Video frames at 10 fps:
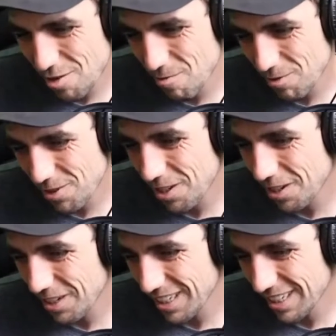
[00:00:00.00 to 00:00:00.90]

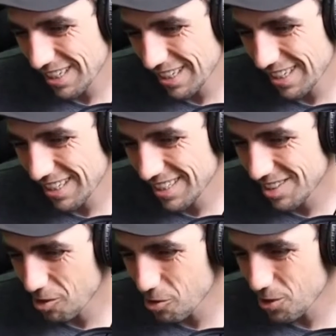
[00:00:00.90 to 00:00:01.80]
Right.
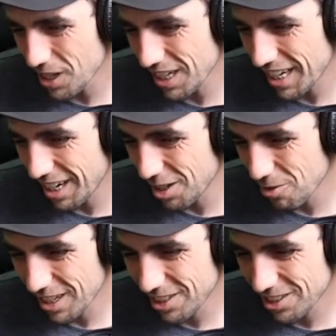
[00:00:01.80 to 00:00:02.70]
It's our local Garda
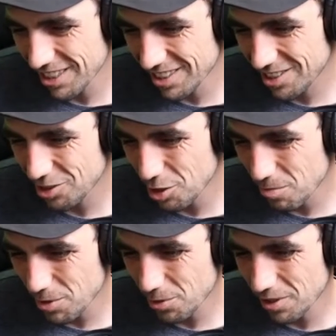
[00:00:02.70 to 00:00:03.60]
watching the
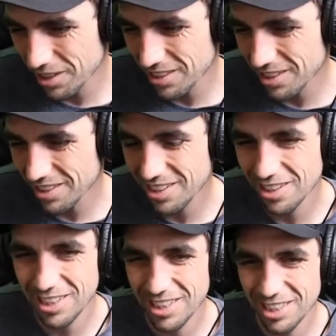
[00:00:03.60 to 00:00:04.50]
stream doing the
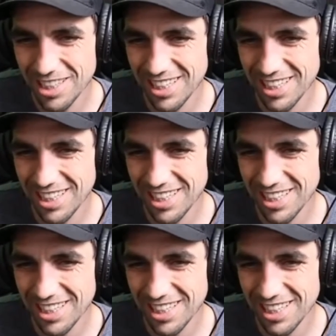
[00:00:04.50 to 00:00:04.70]
disliking.